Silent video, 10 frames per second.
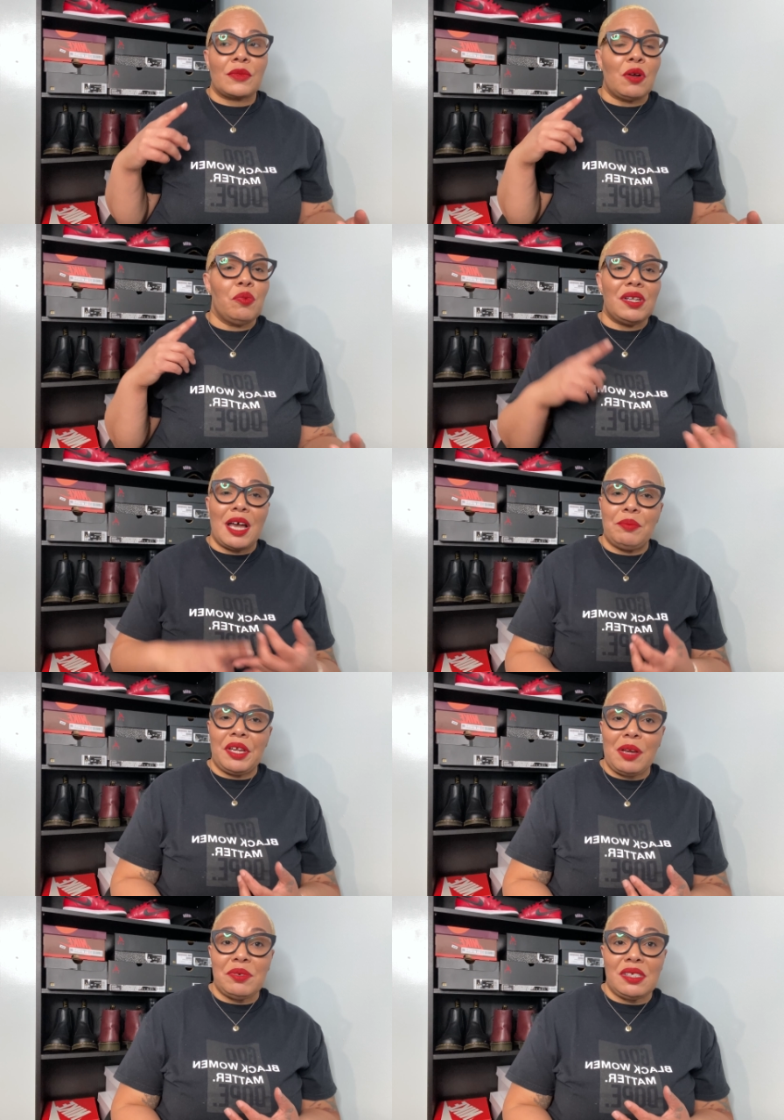will I be
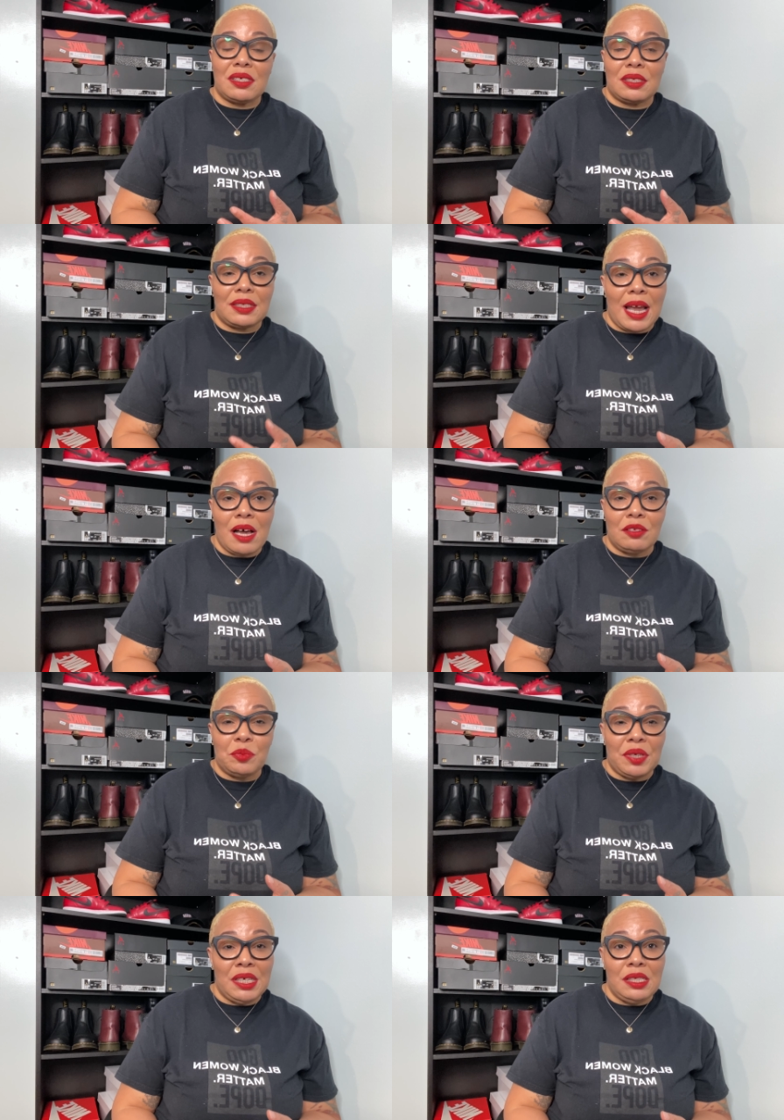able to style
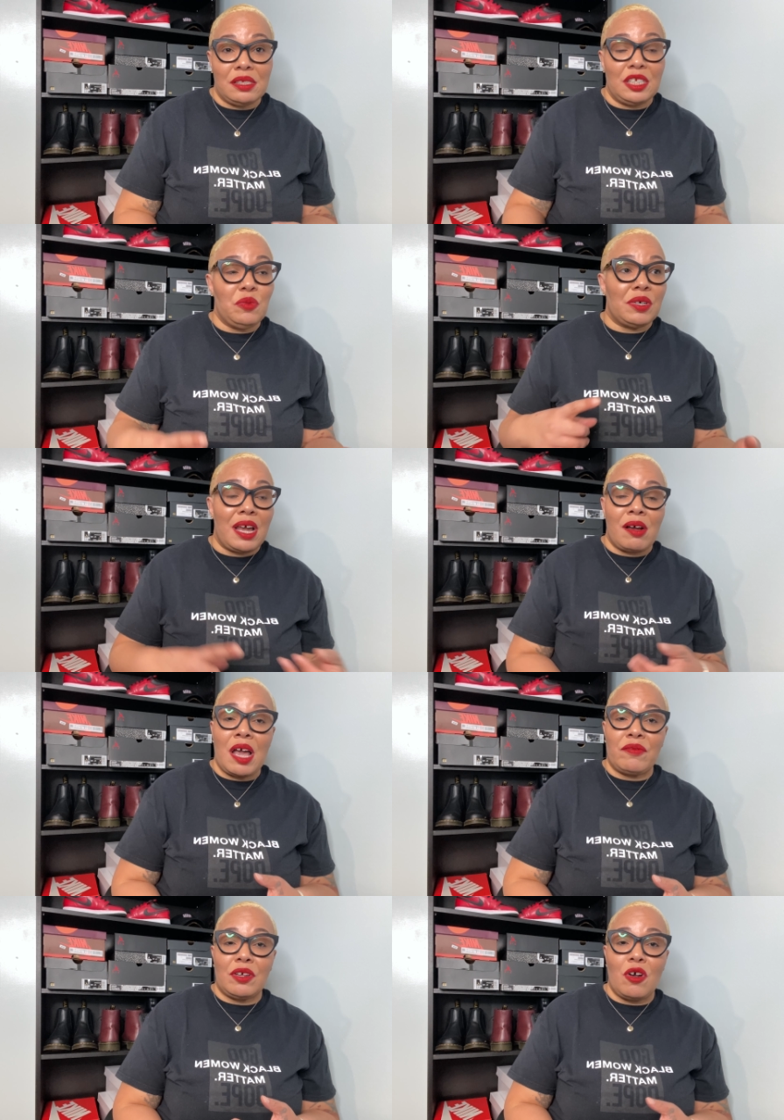them easily without
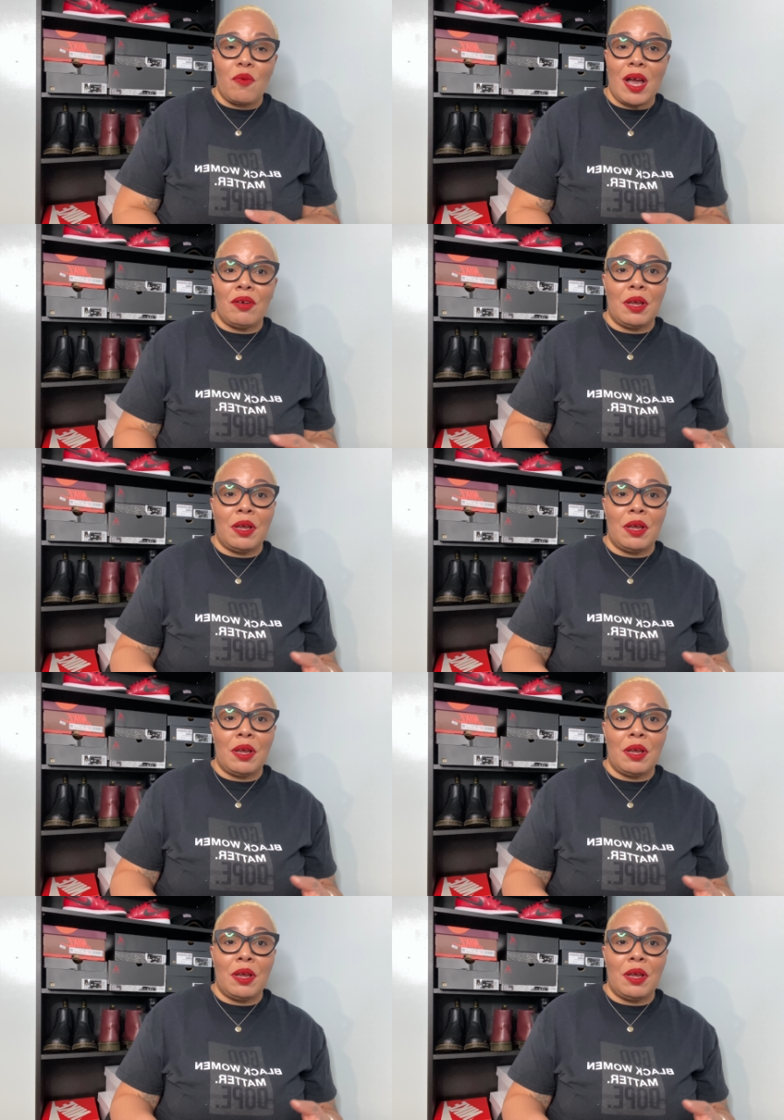having to go out